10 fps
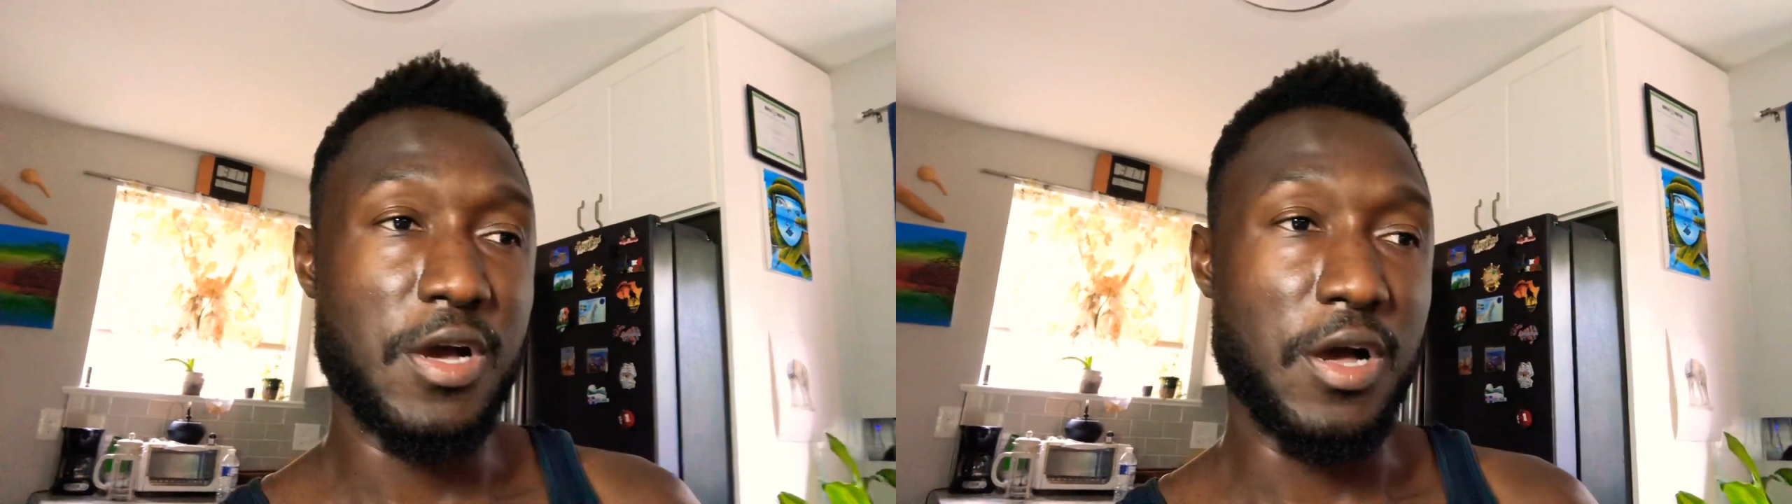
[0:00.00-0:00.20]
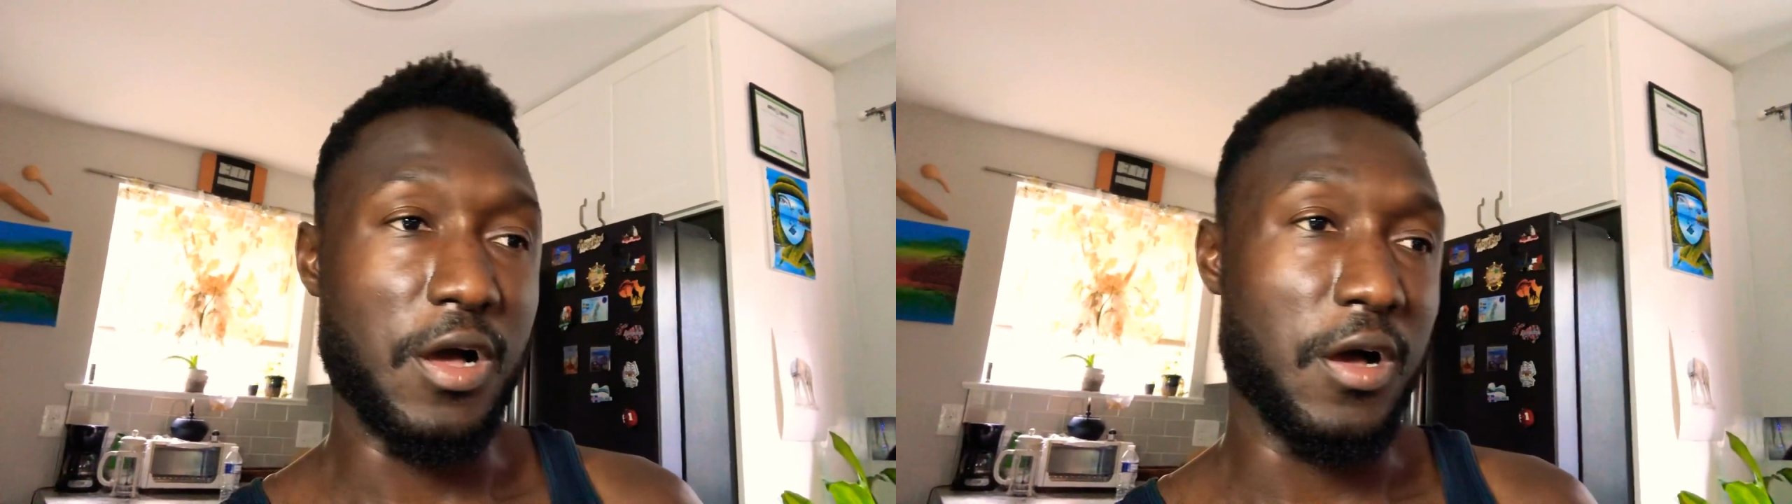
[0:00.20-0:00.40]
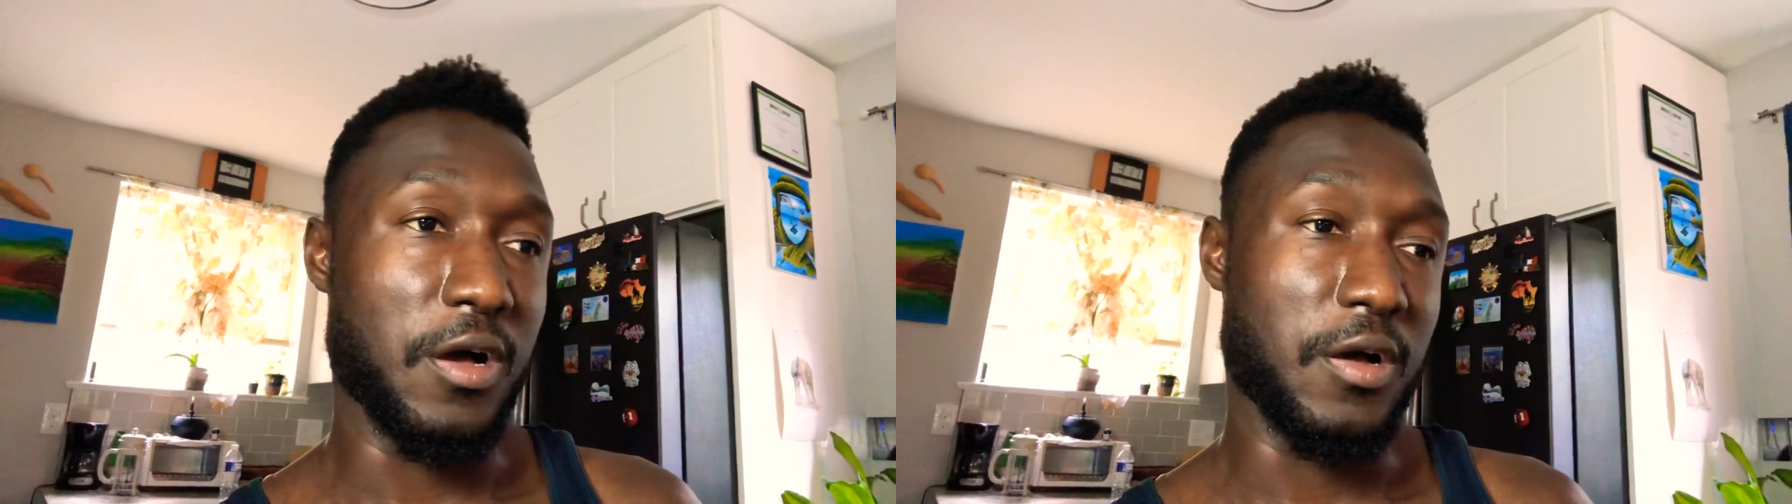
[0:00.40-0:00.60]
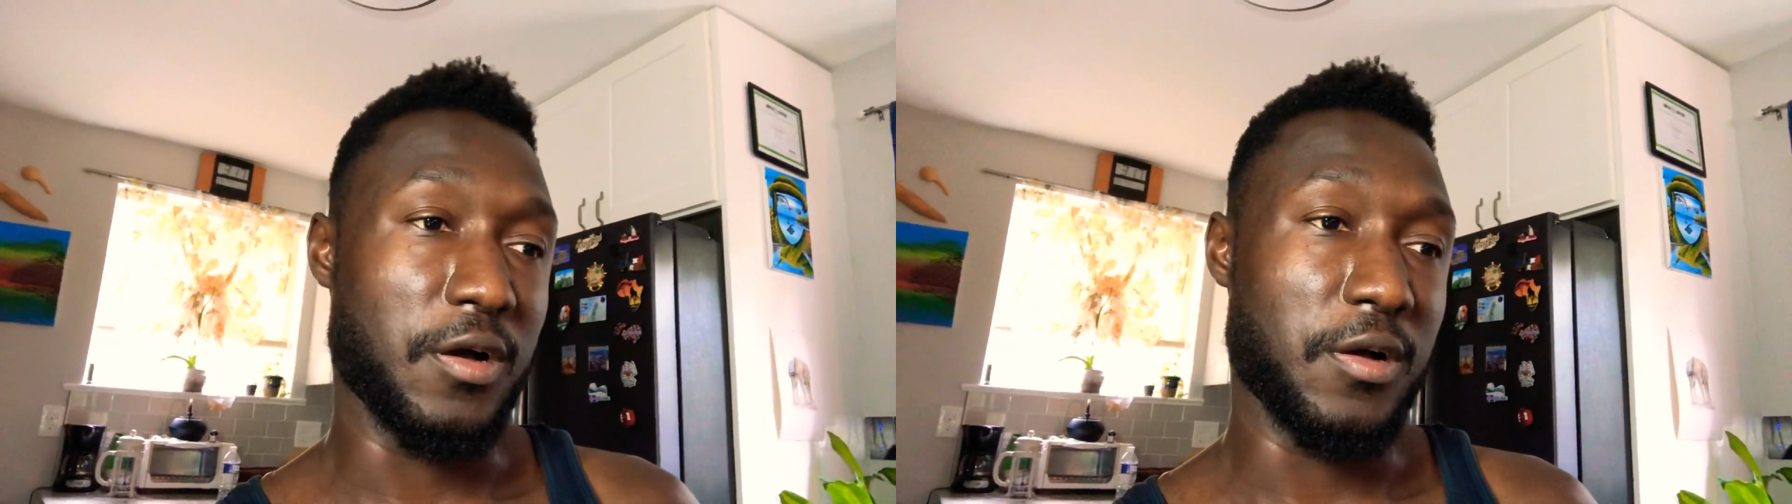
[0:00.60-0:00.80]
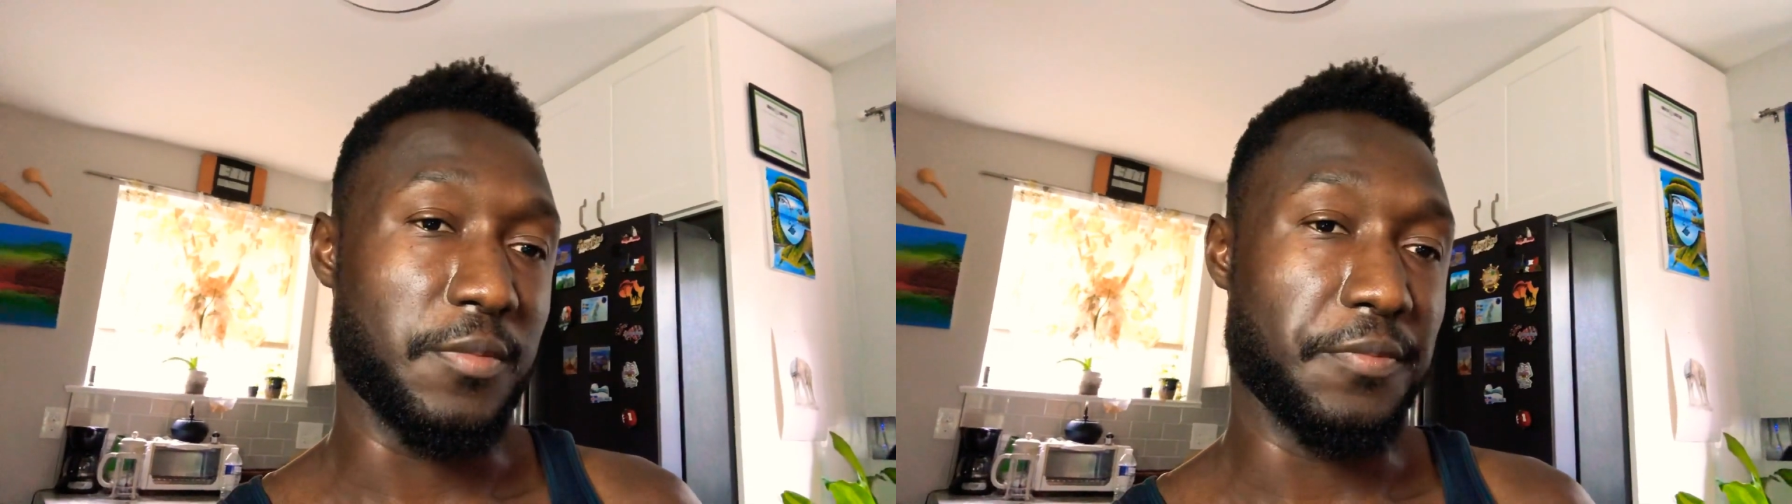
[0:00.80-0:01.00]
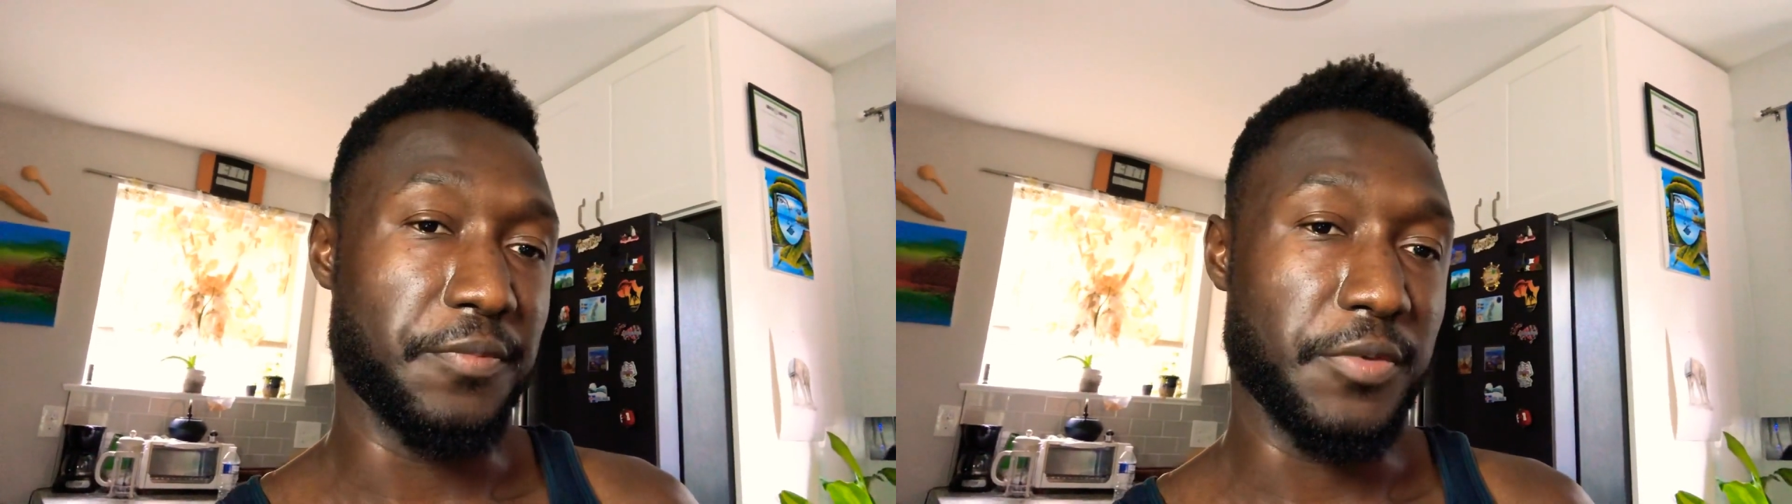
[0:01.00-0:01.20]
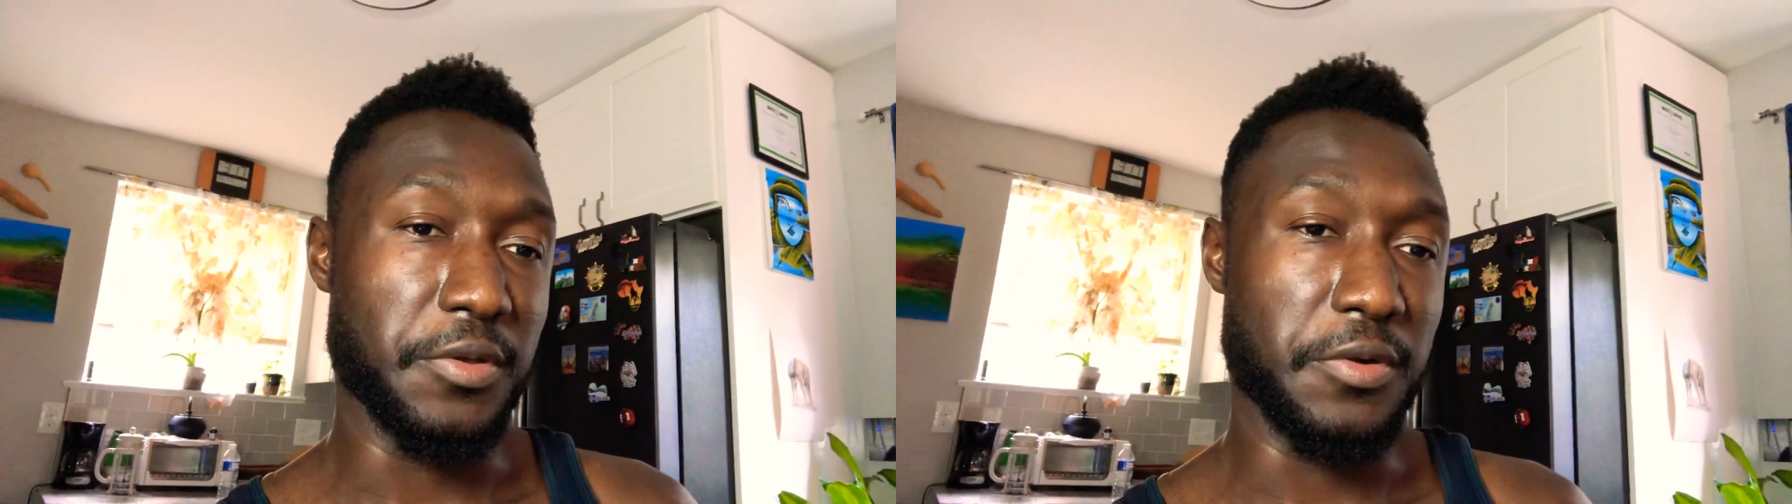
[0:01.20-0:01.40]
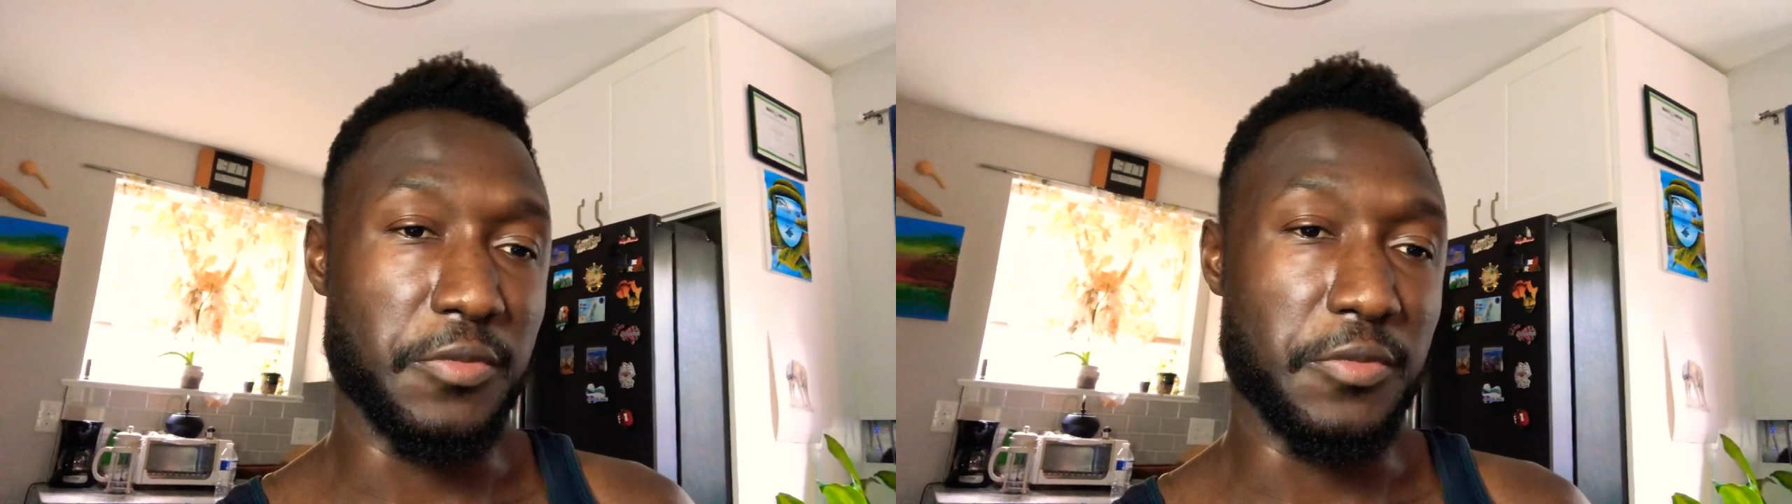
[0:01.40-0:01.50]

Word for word: Um, you know,